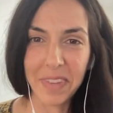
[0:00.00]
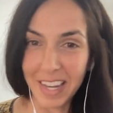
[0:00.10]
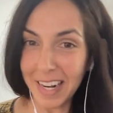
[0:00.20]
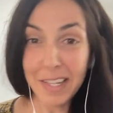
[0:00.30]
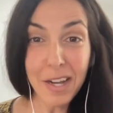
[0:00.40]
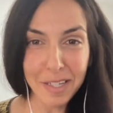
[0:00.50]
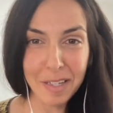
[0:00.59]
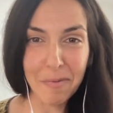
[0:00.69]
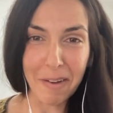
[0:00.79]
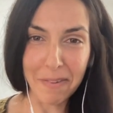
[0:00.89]
it is an
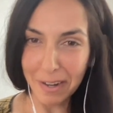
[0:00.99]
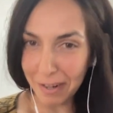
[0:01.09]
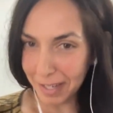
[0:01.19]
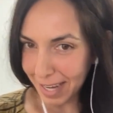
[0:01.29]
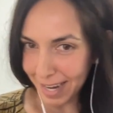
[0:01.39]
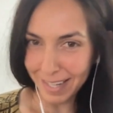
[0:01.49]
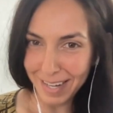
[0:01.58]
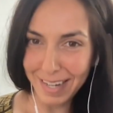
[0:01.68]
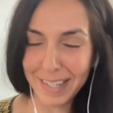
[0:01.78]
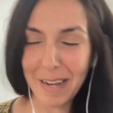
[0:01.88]
awesome name, and I'll use it as
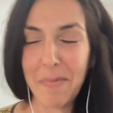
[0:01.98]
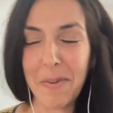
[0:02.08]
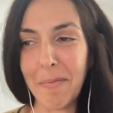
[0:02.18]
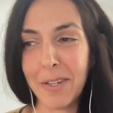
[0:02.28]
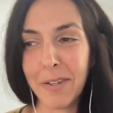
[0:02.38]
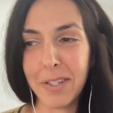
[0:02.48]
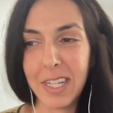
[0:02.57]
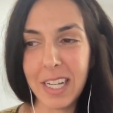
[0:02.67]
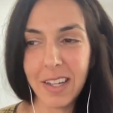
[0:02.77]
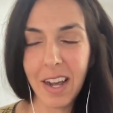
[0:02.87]
an example. So
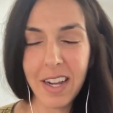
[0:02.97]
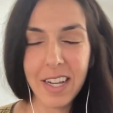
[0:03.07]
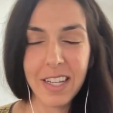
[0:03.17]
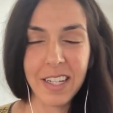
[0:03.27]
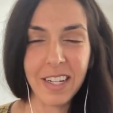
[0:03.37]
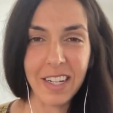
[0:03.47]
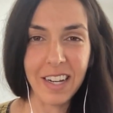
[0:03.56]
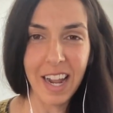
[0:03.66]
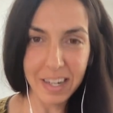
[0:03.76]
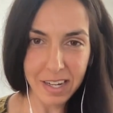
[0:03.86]
Seesaw is
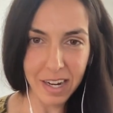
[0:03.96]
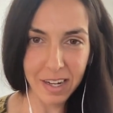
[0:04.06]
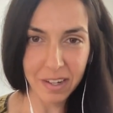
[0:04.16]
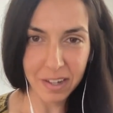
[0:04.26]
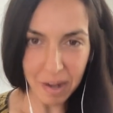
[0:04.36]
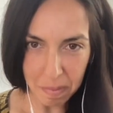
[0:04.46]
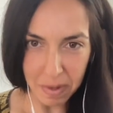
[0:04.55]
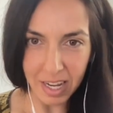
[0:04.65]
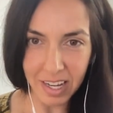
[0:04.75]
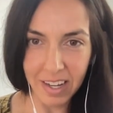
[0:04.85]
a ed tech
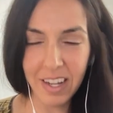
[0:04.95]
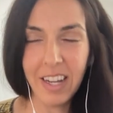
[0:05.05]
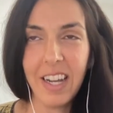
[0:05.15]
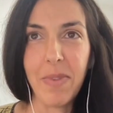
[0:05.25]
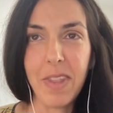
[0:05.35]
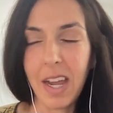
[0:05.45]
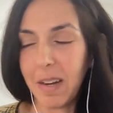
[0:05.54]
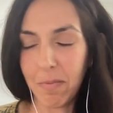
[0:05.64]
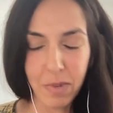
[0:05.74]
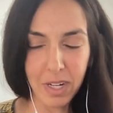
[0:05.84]
company. They
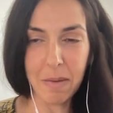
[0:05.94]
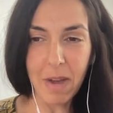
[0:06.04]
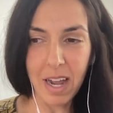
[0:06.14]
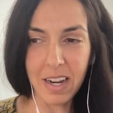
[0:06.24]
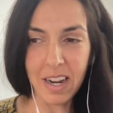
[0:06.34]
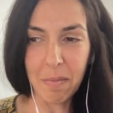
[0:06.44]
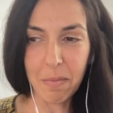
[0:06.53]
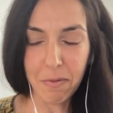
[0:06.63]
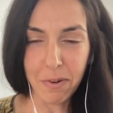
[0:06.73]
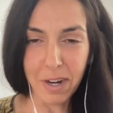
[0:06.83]
had a really bad name
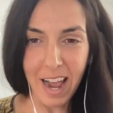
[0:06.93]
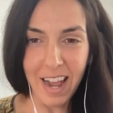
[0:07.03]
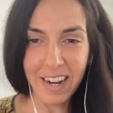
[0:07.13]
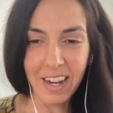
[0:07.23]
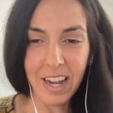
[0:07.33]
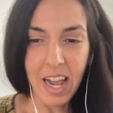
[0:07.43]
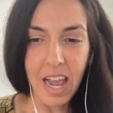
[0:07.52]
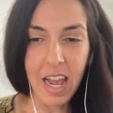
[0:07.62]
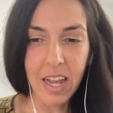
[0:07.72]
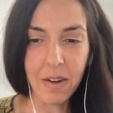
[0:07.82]
before that,
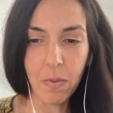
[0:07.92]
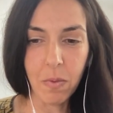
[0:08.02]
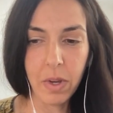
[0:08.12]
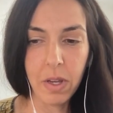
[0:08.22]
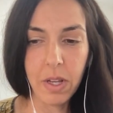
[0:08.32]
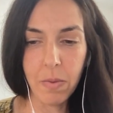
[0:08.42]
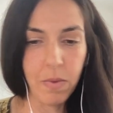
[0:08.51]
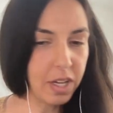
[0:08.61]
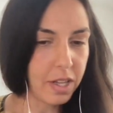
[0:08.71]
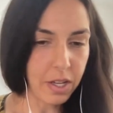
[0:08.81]
and we
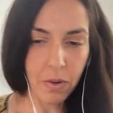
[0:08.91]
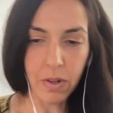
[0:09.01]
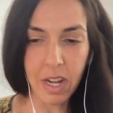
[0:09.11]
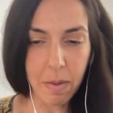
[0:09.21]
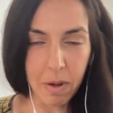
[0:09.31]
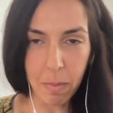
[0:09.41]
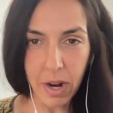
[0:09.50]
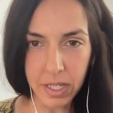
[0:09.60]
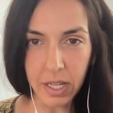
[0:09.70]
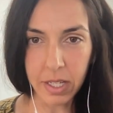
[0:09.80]
did this whole naming
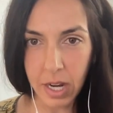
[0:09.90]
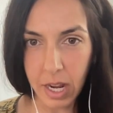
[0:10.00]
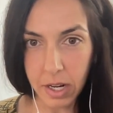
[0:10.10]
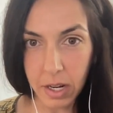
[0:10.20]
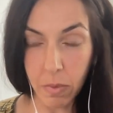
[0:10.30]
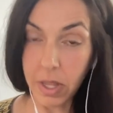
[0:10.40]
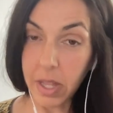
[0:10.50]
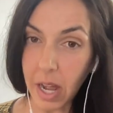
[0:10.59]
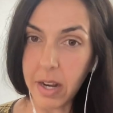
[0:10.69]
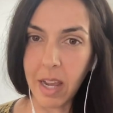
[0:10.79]
process and ended with
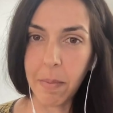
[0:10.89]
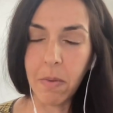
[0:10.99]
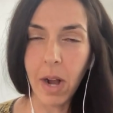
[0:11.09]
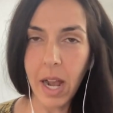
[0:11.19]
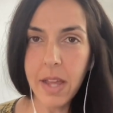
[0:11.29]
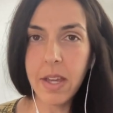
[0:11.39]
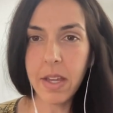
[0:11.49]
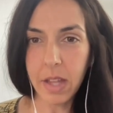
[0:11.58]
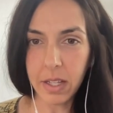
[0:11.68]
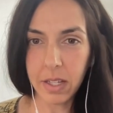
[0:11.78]
that name. And why I
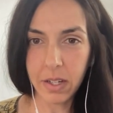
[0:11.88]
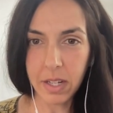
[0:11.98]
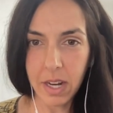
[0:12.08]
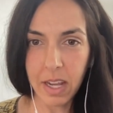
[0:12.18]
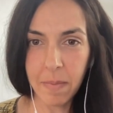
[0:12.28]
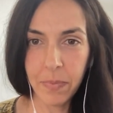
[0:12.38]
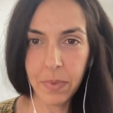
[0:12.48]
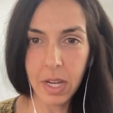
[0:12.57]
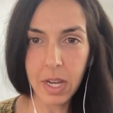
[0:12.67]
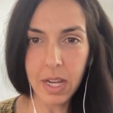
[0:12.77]
think that's a good name
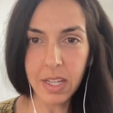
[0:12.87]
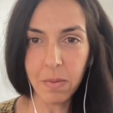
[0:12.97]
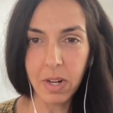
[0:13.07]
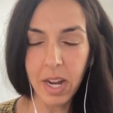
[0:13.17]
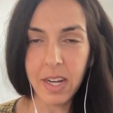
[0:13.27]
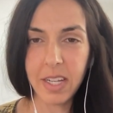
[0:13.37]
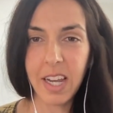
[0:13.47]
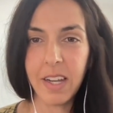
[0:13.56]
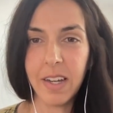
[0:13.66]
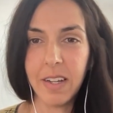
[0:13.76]
is when I say